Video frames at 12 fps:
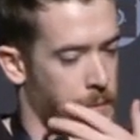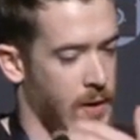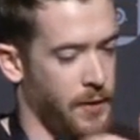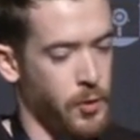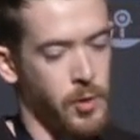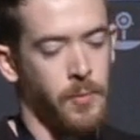
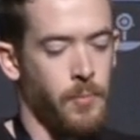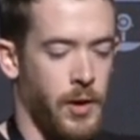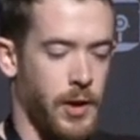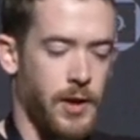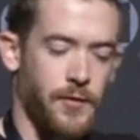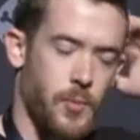If
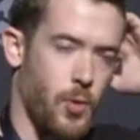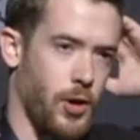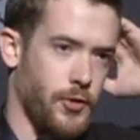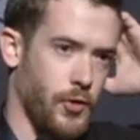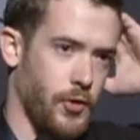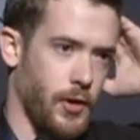you're more
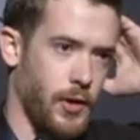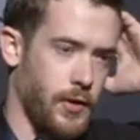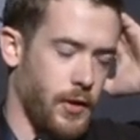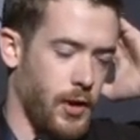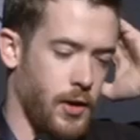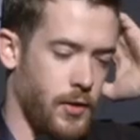interested in
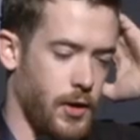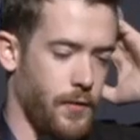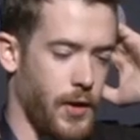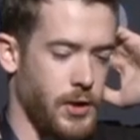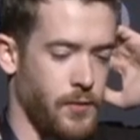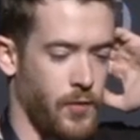the
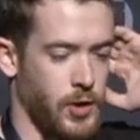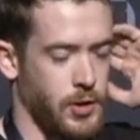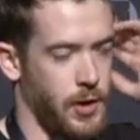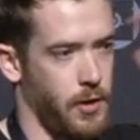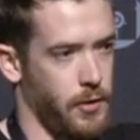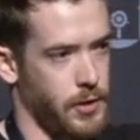evasion
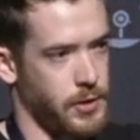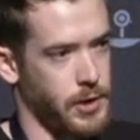functionality,